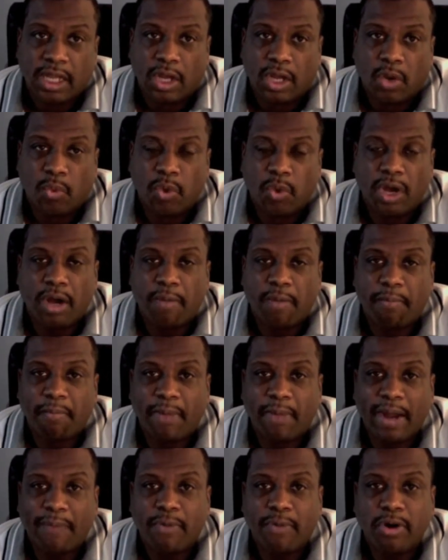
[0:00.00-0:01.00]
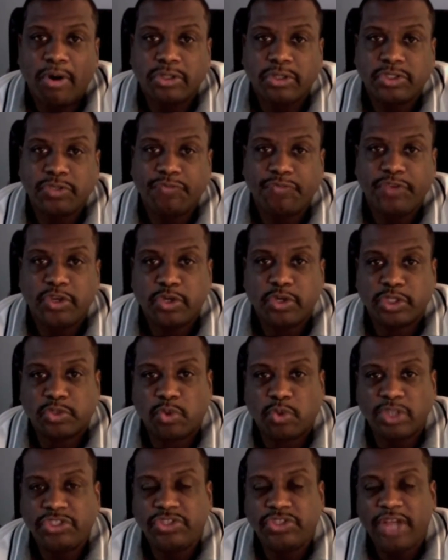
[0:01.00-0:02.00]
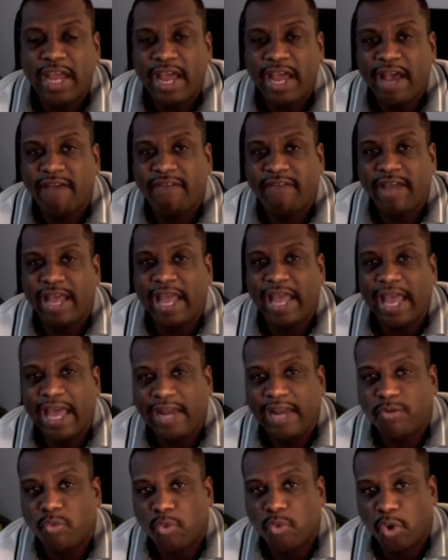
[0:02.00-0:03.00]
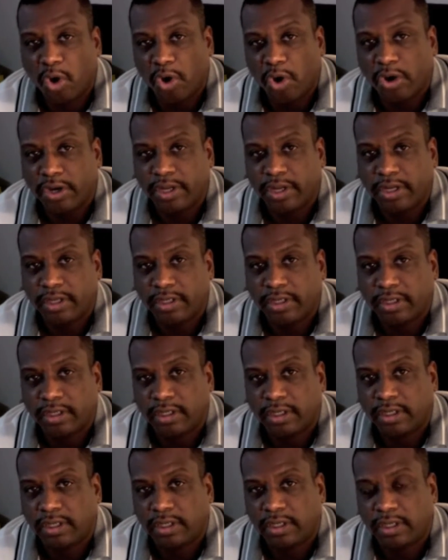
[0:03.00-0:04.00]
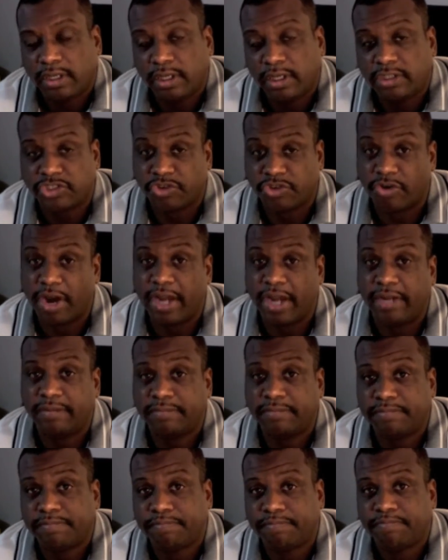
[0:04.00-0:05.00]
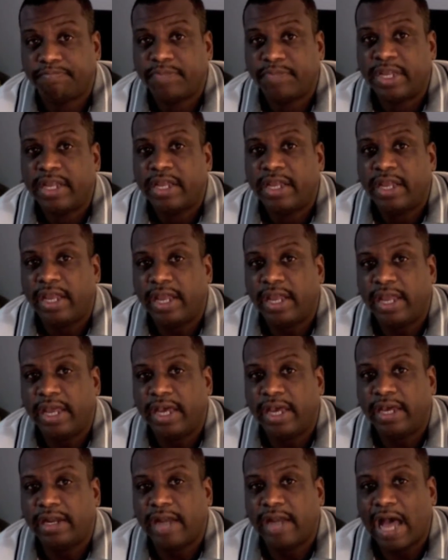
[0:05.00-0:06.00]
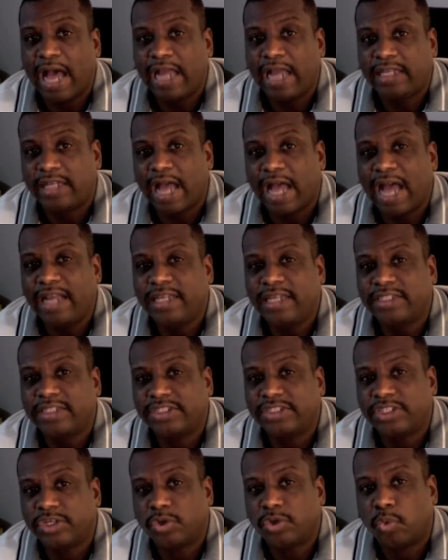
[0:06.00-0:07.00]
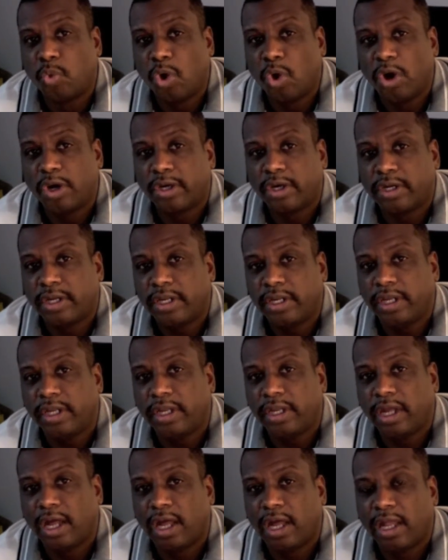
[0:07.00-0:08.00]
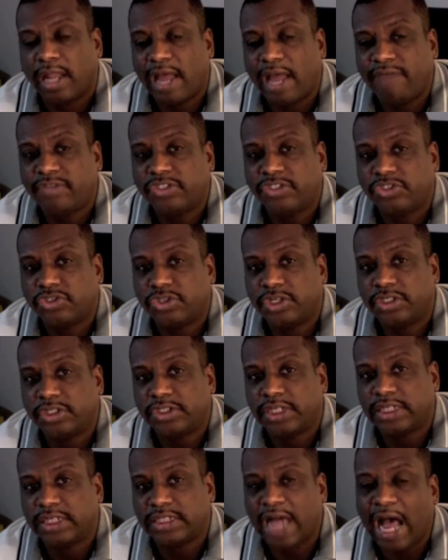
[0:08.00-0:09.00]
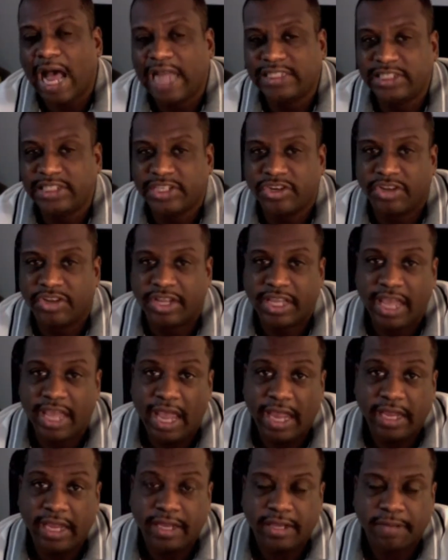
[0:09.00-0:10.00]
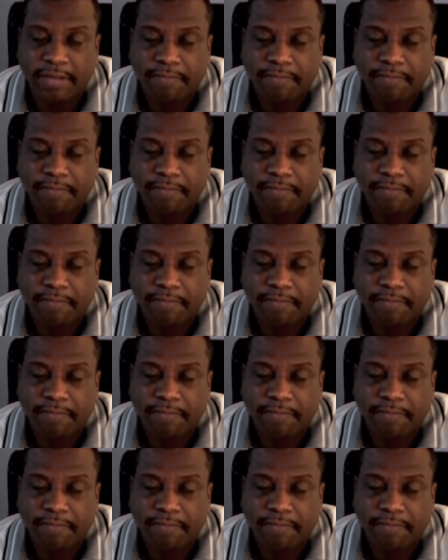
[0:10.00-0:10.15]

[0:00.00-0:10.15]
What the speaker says: Well, my personal view is what you have at work is great. And I consider work life insurance as icing on the cake.